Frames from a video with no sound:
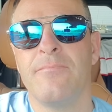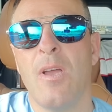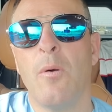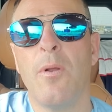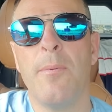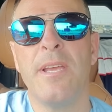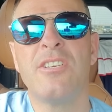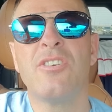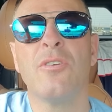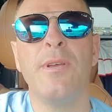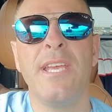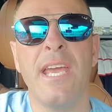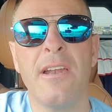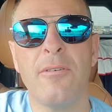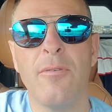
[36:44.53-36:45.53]
I want to make sure
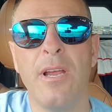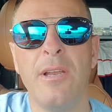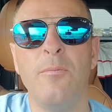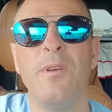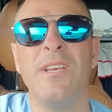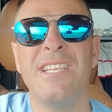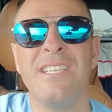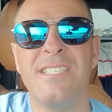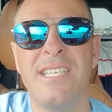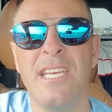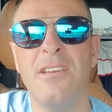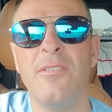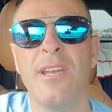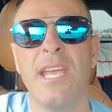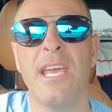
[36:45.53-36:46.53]
we get it right and we
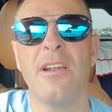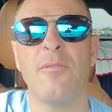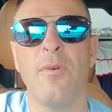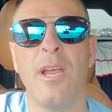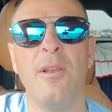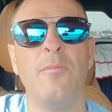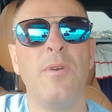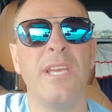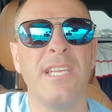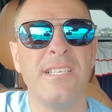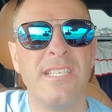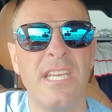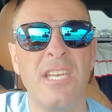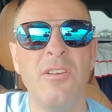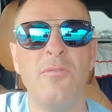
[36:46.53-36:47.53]
continue to get it right and we
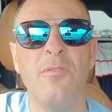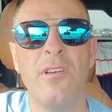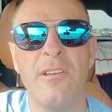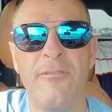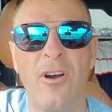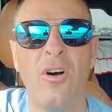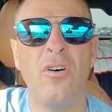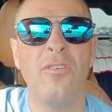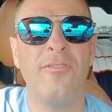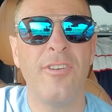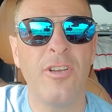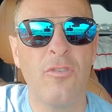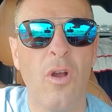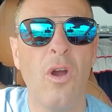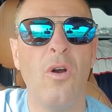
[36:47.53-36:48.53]
continue to evolve
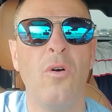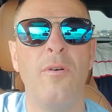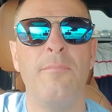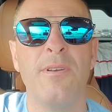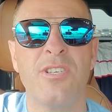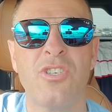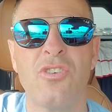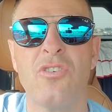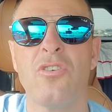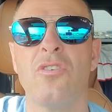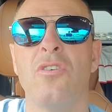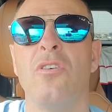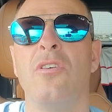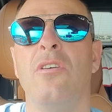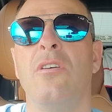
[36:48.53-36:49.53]
and grow and
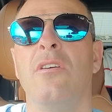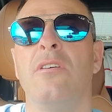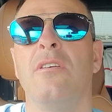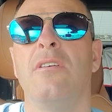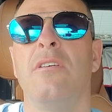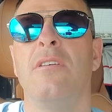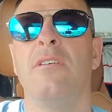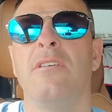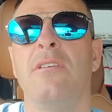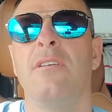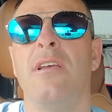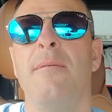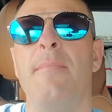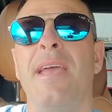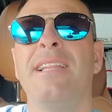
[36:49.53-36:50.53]
mature
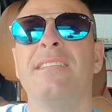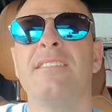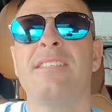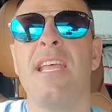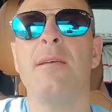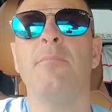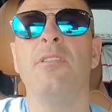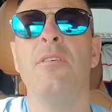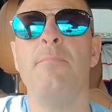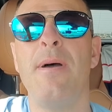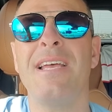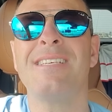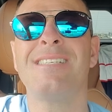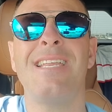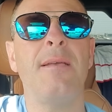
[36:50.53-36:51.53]
and make the stable the
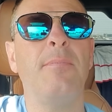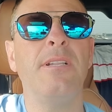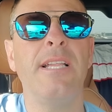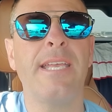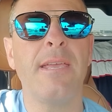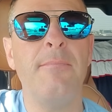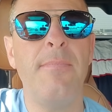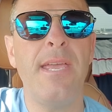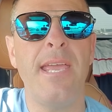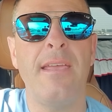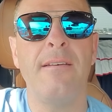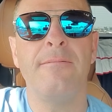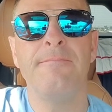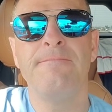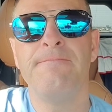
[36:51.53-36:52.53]
best stable it can be.
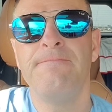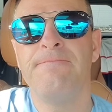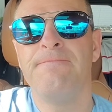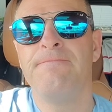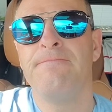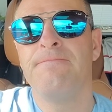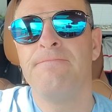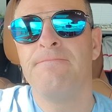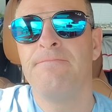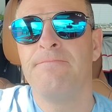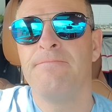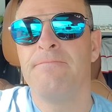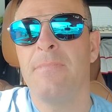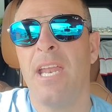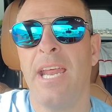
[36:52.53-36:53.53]

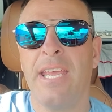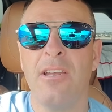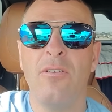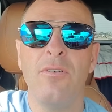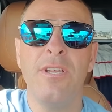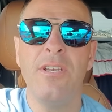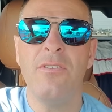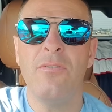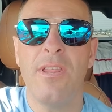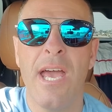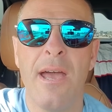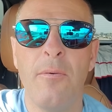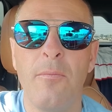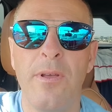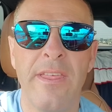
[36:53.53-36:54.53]
And I can only do
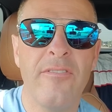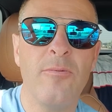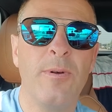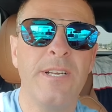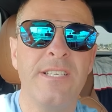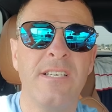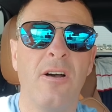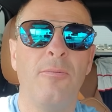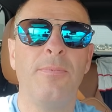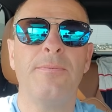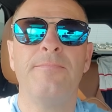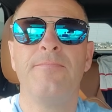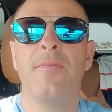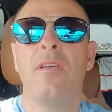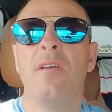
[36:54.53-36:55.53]
that with everybody's help.
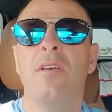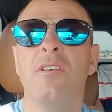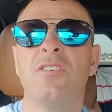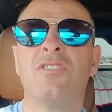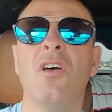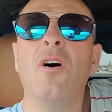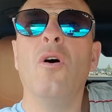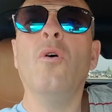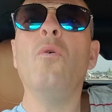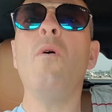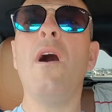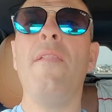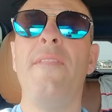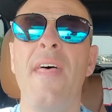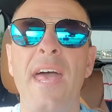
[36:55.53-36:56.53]

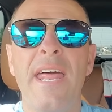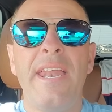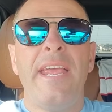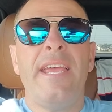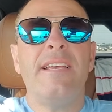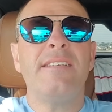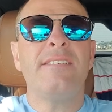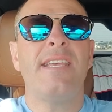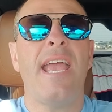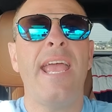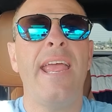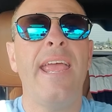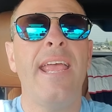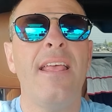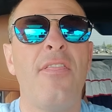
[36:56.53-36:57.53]
So that is
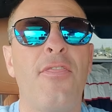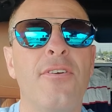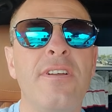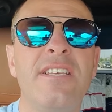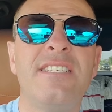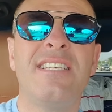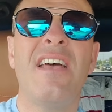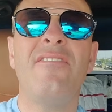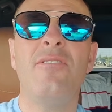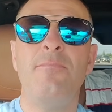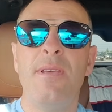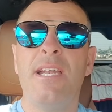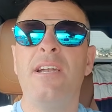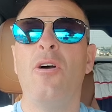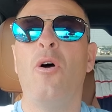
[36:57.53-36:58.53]
a
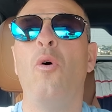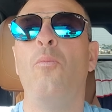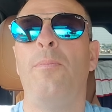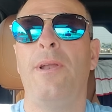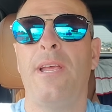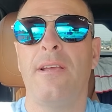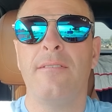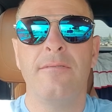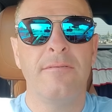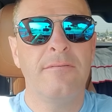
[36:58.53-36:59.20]
37-minute opening.